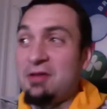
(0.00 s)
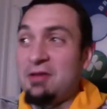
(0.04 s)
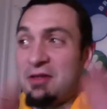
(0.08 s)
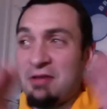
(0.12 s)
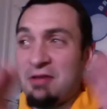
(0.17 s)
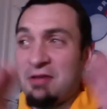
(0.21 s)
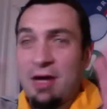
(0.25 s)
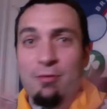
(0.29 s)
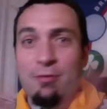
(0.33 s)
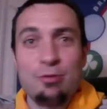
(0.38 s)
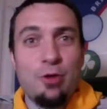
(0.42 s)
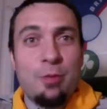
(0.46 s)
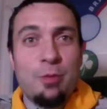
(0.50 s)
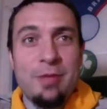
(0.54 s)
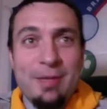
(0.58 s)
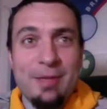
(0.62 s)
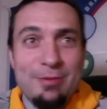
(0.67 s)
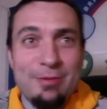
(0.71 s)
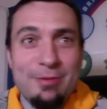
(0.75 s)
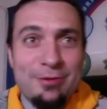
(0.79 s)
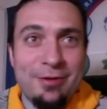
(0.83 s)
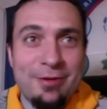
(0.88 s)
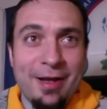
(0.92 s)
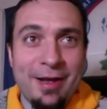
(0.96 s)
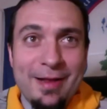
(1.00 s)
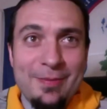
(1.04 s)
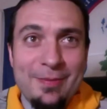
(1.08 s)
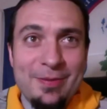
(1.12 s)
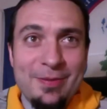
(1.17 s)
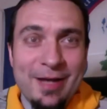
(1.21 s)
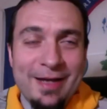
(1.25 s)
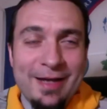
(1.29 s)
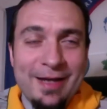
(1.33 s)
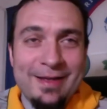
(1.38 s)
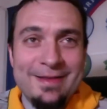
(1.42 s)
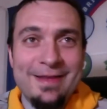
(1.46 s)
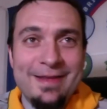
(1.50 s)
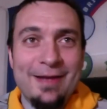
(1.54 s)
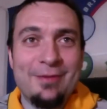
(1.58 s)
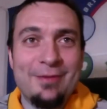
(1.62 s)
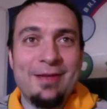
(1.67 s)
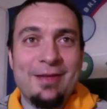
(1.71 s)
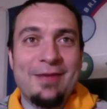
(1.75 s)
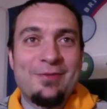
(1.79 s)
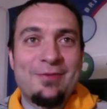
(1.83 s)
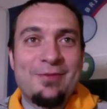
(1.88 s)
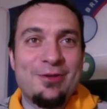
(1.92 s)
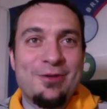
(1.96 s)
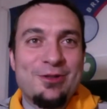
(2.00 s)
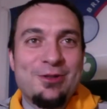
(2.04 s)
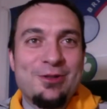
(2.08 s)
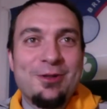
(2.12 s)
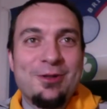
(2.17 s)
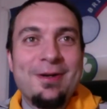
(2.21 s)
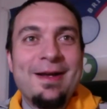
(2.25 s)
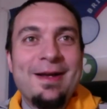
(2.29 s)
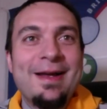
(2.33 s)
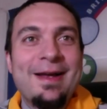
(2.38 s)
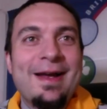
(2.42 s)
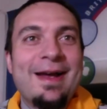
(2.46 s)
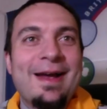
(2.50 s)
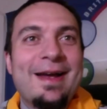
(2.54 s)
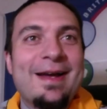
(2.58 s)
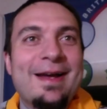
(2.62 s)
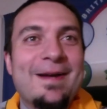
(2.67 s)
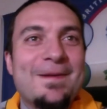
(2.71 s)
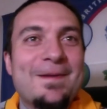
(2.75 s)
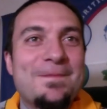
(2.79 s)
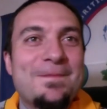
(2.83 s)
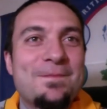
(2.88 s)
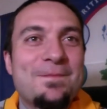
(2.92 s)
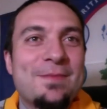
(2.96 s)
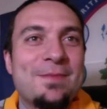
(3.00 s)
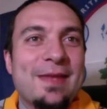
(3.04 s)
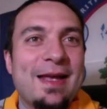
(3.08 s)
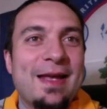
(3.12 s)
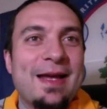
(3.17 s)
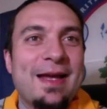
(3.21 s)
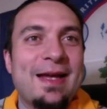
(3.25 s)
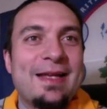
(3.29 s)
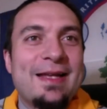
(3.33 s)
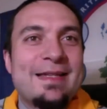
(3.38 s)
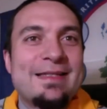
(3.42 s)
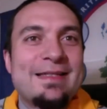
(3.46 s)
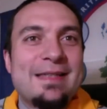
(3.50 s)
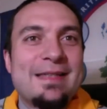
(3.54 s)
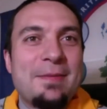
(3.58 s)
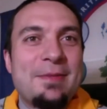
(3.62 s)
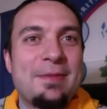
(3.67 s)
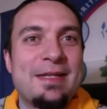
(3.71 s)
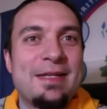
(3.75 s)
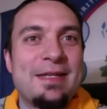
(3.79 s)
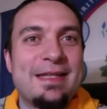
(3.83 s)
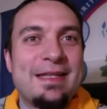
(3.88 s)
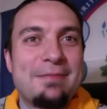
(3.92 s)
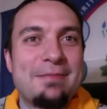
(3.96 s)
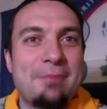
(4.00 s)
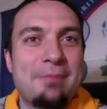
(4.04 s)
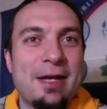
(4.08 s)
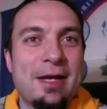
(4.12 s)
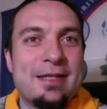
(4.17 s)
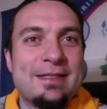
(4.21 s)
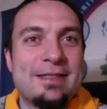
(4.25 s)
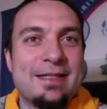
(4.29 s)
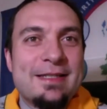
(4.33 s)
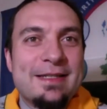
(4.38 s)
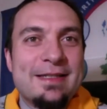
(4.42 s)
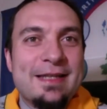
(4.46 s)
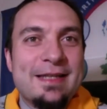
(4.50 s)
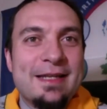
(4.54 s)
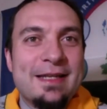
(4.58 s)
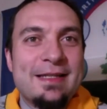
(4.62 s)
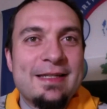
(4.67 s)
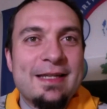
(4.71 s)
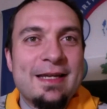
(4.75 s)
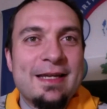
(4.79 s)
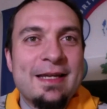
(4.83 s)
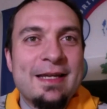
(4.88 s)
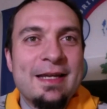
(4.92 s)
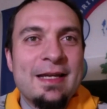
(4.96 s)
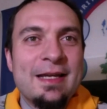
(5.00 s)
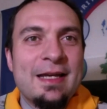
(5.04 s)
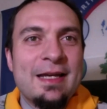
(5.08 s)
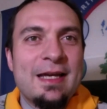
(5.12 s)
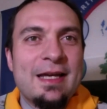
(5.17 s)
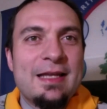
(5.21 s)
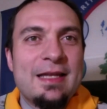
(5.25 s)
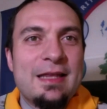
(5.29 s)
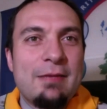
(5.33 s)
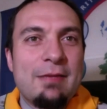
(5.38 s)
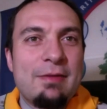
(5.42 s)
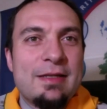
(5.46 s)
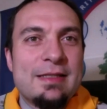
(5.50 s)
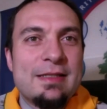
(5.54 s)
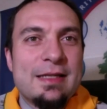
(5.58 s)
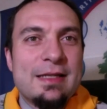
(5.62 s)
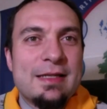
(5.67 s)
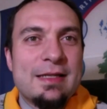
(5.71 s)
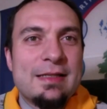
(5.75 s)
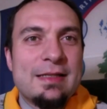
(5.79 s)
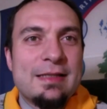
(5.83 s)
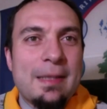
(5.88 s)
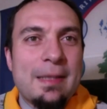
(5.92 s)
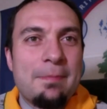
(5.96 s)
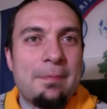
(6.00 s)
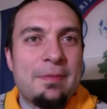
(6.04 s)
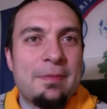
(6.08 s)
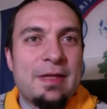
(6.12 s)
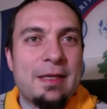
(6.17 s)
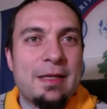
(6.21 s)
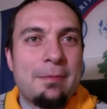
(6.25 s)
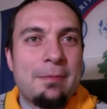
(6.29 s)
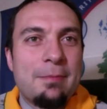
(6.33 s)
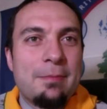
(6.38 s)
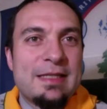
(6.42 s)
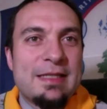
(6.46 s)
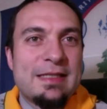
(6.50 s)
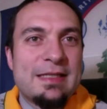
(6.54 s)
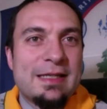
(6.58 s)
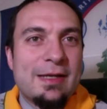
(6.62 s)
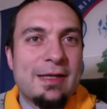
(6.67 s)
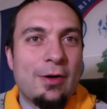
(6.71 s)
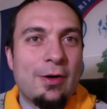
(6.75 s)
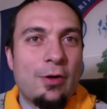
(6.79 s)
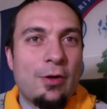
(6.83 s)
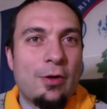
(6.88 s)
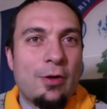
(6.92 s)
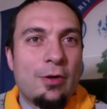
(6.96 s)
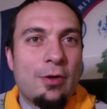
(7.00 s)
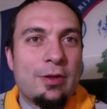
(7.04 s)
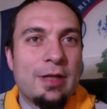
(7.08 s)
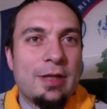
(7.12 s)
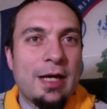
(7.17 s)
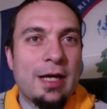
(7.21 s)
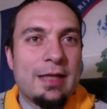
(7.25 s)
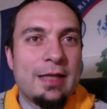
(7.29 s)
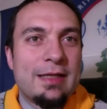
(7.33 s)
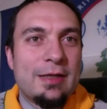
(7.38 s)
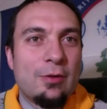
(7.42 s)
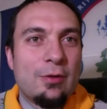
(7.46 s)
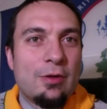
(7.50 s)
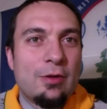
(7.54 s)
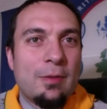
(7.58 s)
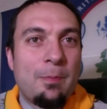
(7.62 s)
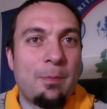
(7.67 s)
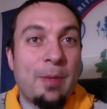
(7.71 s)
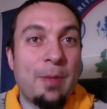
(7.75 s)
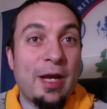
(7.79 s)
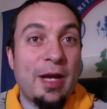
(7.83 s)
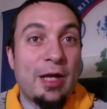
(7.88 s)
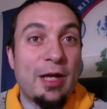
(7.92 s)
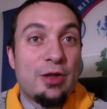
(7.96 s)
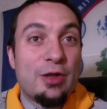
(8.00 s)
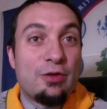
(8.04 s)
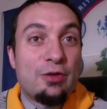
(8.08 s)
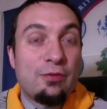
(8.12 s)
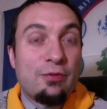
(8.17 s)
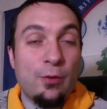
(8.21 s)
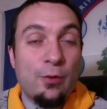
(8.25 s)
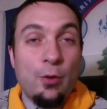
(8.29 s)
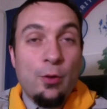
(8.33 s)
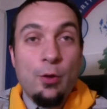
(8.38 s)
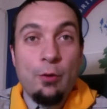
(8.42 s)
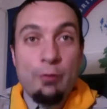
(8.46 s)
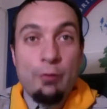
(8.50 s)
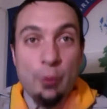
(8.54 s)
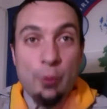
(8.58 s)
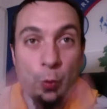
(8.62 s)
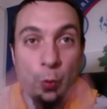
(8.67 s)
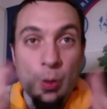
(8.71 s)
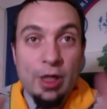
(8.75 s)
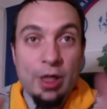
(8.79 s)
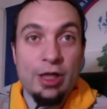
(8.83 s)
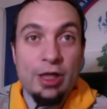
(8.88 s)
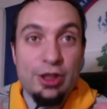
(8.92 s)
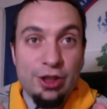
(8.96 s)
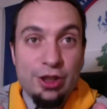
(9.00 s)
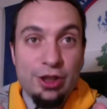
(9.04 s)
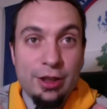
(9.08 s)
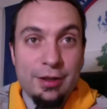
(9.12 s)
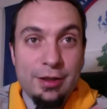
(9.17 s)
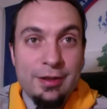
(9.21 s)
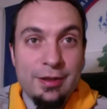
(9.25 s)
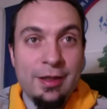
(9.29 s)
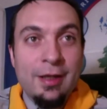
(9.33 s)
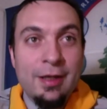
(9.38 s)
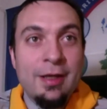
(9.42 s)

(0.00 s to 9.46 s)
I would not be able to help. I can tell you that for sure. Somebody did mention that there is something missing on, I think, on the page 4 of the worksheet.